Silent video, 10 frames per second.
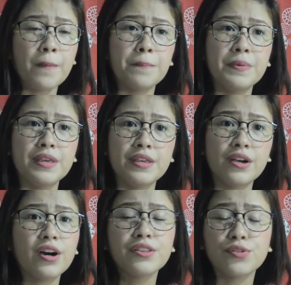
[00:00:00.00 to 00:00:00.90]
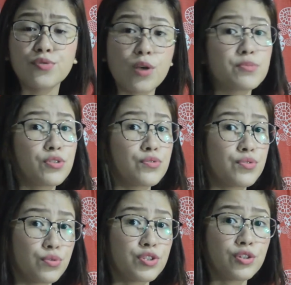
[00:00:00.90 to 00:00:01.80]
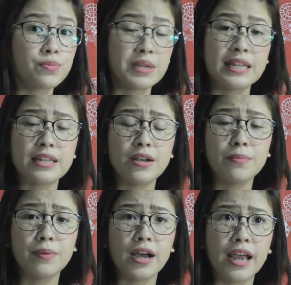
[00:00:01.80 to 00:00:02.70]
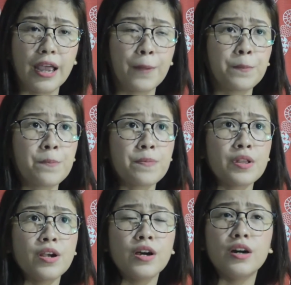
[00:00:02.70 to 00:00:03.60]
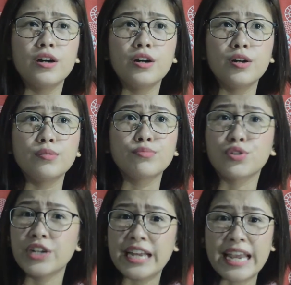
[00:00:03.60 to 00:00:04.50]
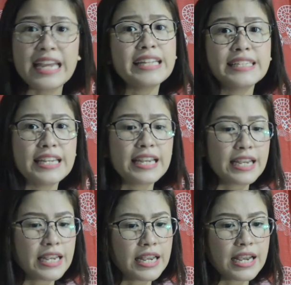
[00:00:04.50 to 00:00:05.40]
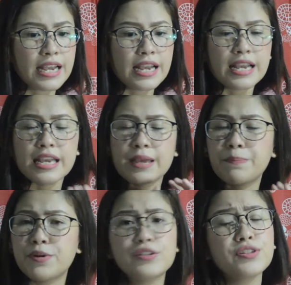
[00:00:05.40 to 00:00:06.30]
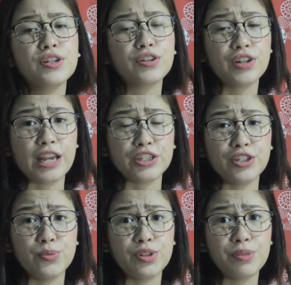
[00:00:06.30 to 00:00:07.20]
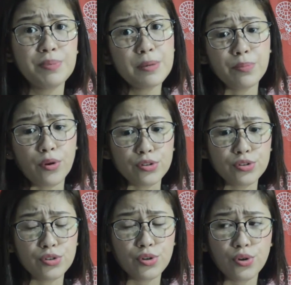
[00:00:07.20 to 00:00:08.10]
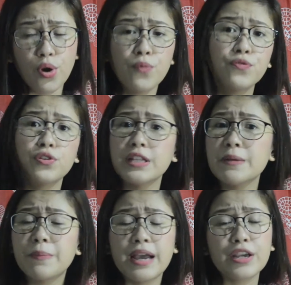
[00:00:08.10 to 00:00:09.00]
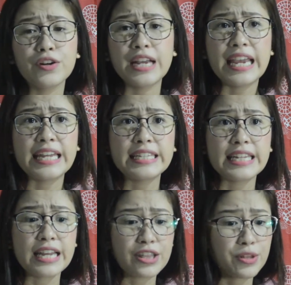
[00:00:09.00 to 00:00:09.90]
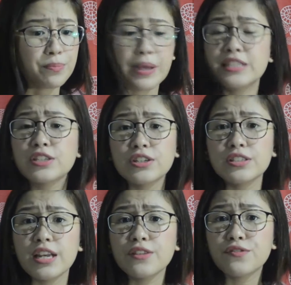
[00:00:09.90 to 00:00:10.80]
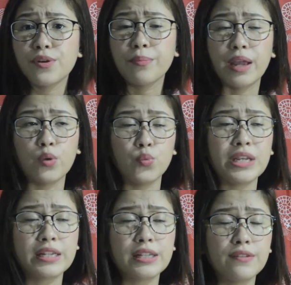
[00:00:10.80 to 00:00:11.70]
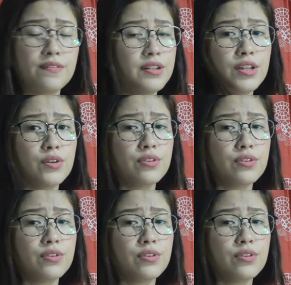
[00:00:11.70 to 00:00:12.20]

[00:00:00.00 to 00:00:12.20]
beyond the realms of social media by creating a personal connection with people. So hopefully by creating the best content from my weekly video